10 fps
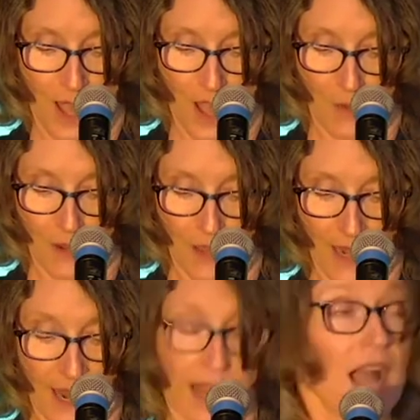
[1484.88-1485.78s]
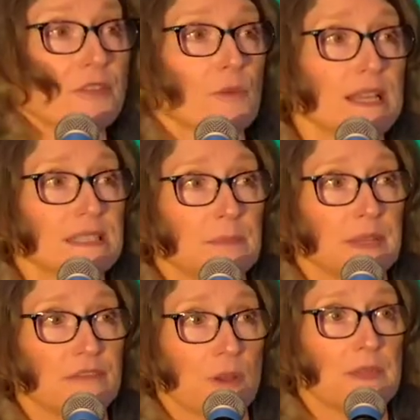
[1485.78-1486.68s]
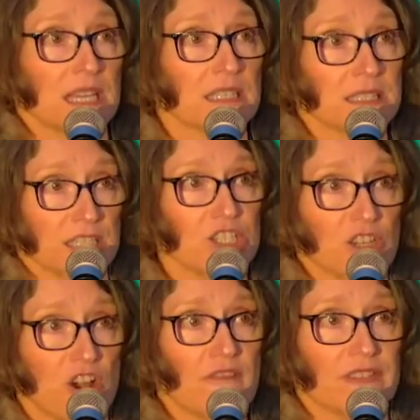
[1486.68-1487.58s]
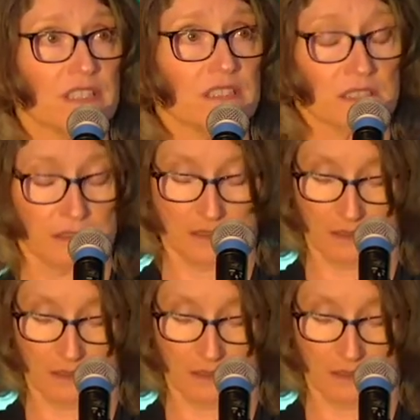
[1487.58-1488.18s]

and I got the recipe from the extension office.